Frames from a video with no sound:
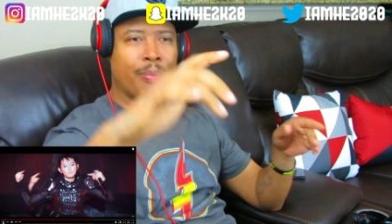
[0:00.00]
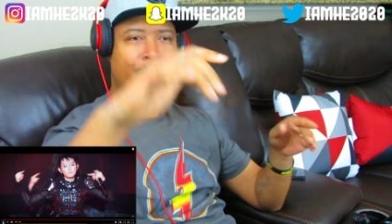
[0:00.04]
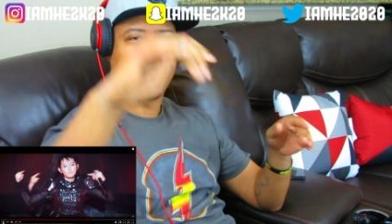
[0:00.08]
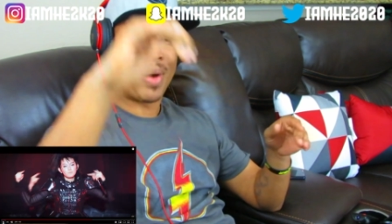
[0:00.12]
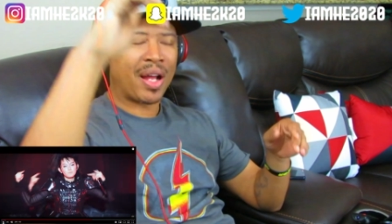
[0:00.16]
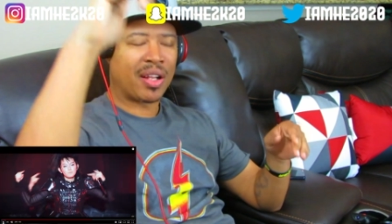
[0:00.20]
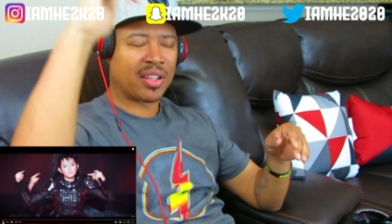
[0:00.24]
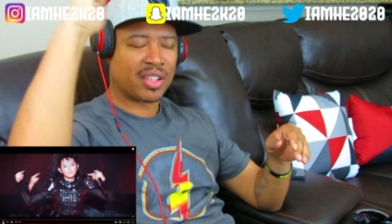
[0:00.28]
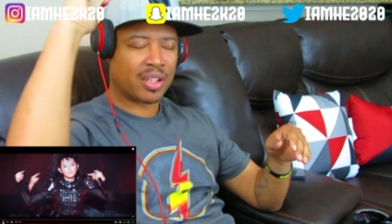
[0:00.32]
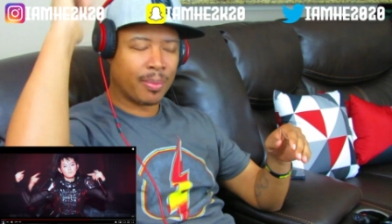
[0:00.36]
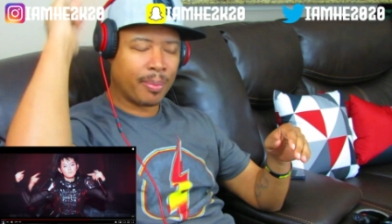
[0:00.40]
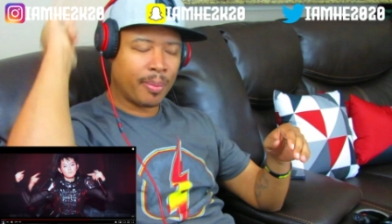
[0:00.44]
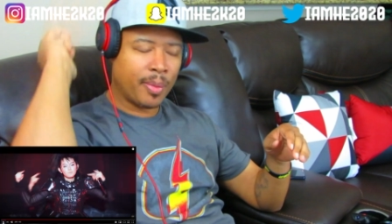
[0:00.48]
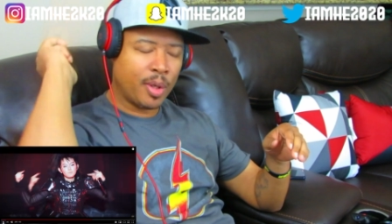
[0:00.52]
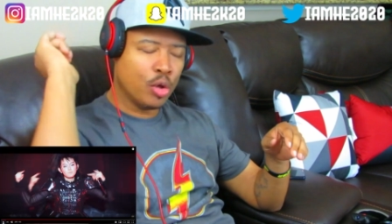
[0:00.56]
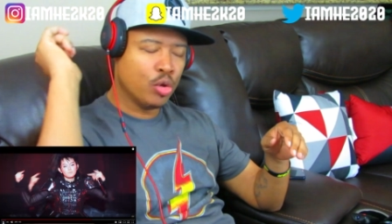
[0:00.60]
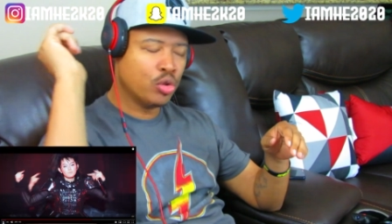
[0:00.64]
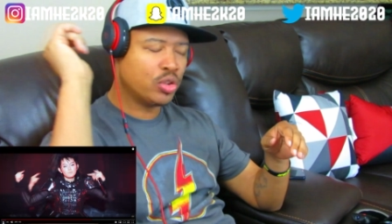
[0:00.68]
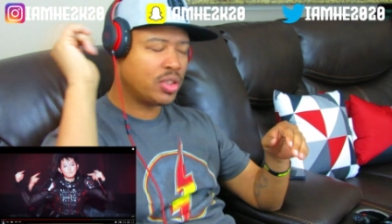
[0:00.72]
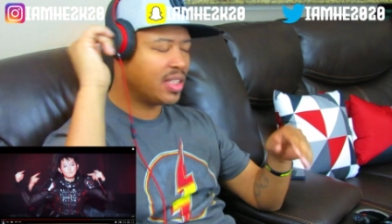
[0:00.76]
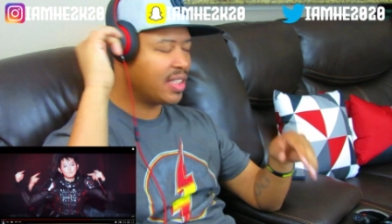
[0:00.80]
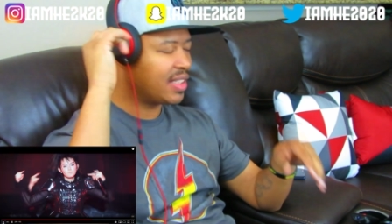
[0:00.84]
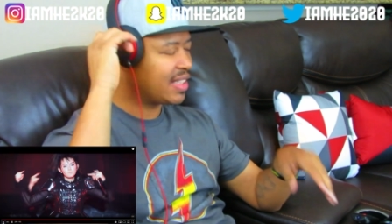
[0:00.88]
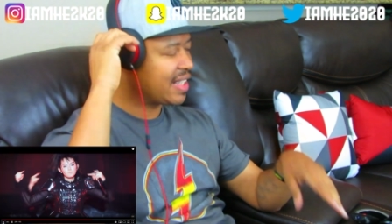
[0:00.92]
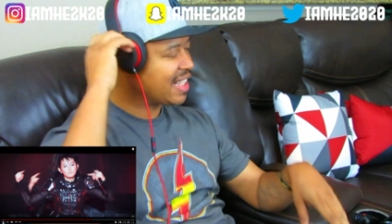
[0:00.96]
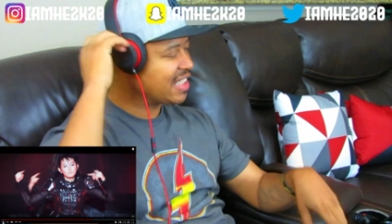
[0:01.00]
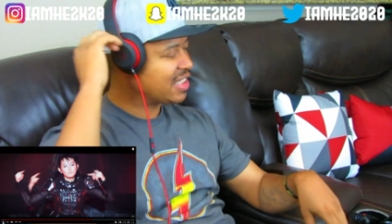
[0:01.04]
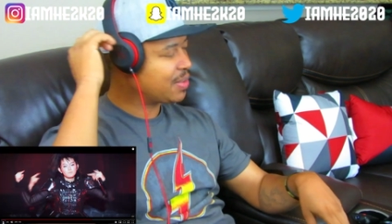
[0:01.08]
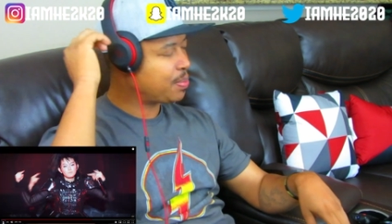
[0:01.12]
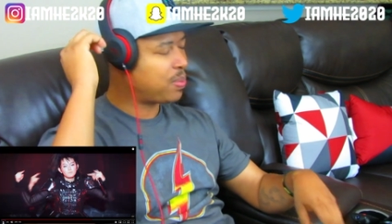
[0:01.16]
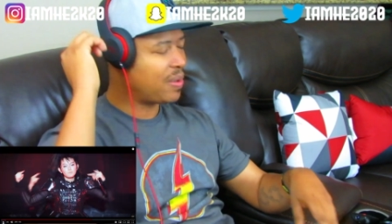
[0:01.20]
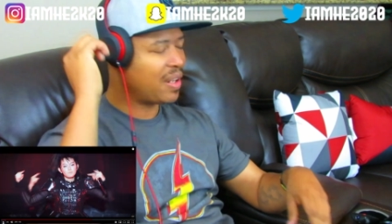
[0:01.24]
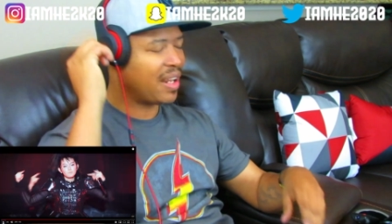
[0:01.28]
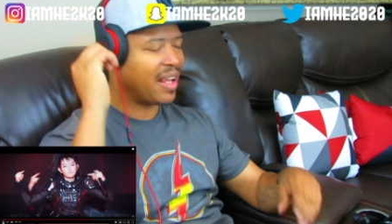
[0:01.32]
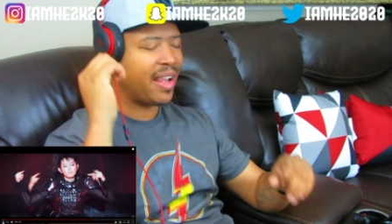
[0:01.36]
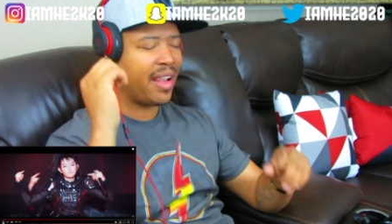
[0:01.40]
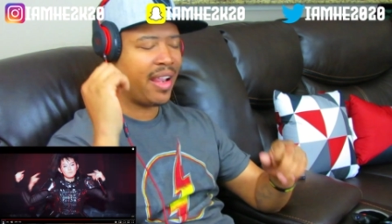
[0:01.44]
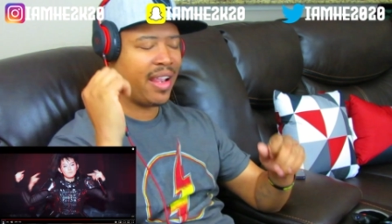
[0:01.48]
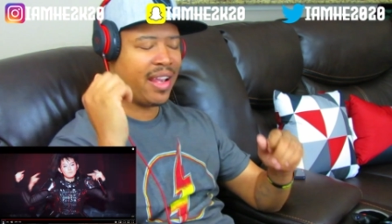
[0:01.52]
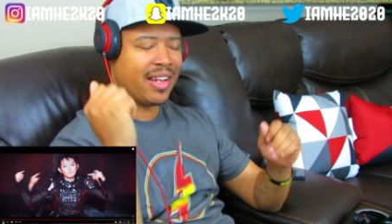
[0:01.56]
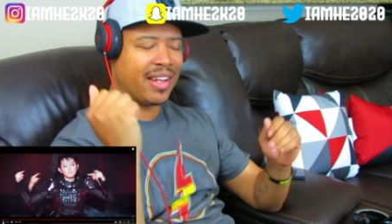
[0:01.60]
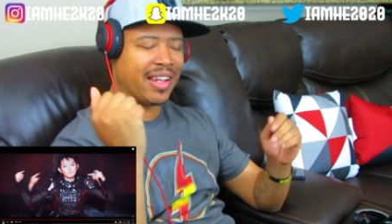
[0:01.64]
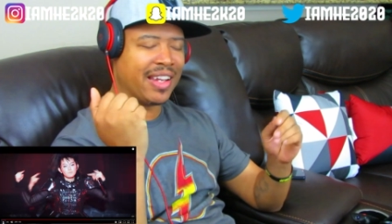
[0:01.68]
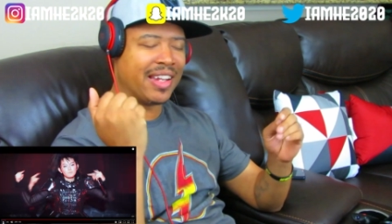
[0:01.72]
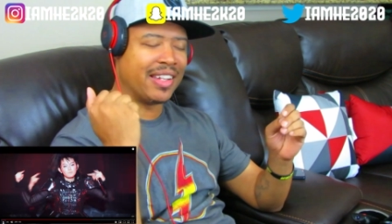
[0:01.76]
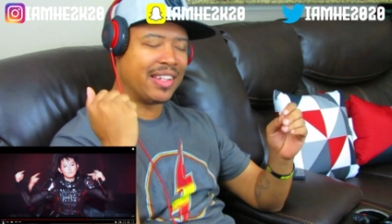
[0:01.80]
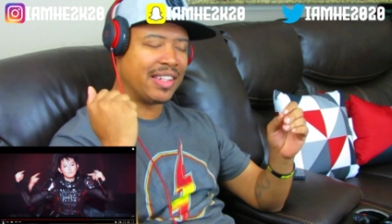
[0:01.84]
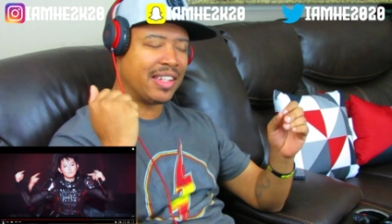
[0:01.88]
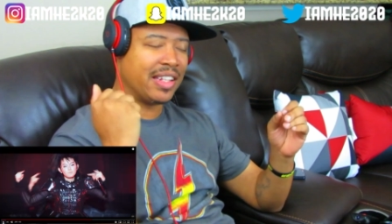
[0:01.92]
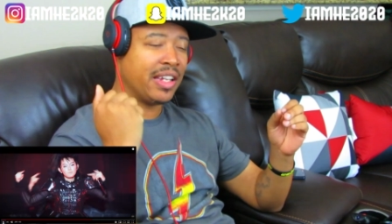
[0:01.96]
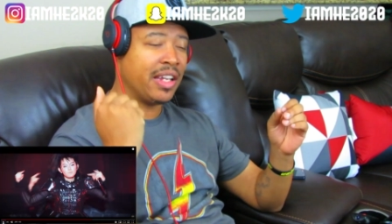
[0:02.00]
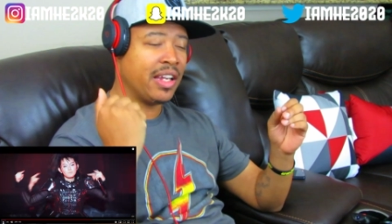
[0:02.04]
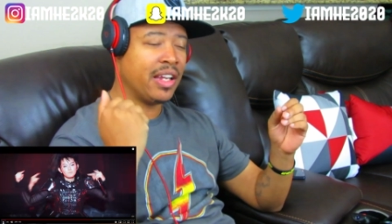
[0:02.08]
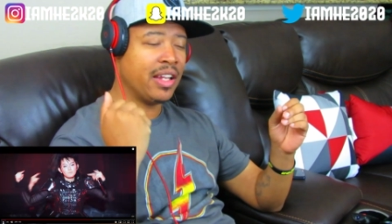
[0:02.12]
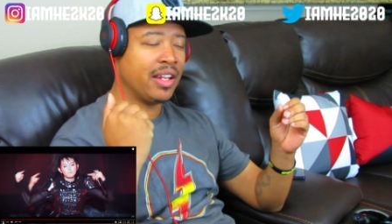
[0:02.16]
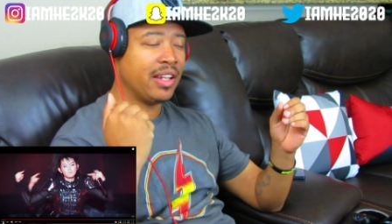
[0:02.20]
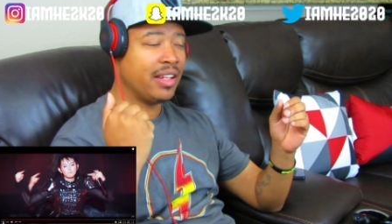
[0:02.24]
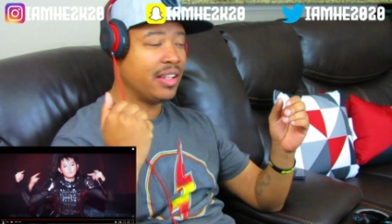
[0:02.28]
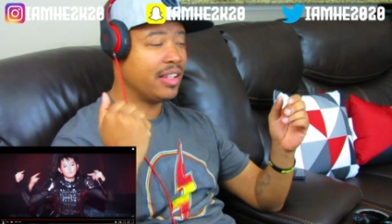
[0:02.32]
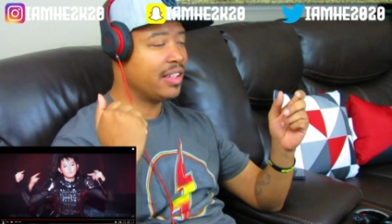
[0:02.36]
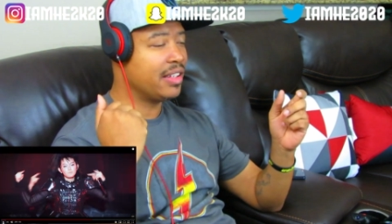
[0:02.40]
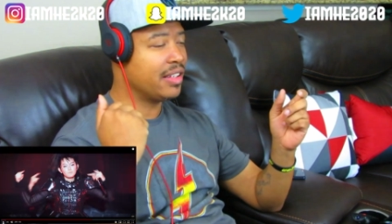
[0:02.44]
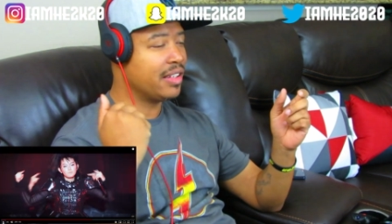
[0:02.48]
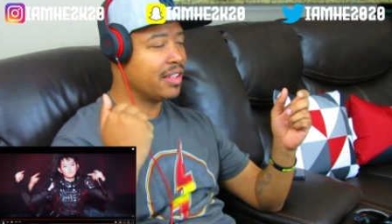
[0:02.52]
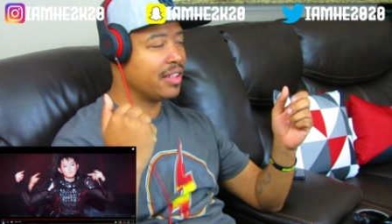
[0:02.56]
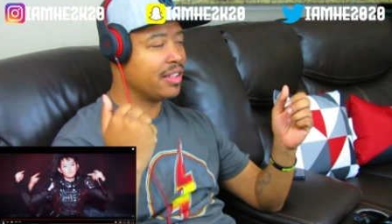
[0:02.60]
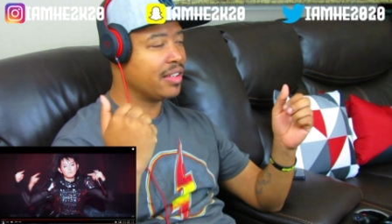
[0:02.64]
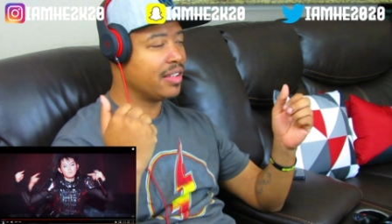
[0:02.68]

about the music that's playing, and then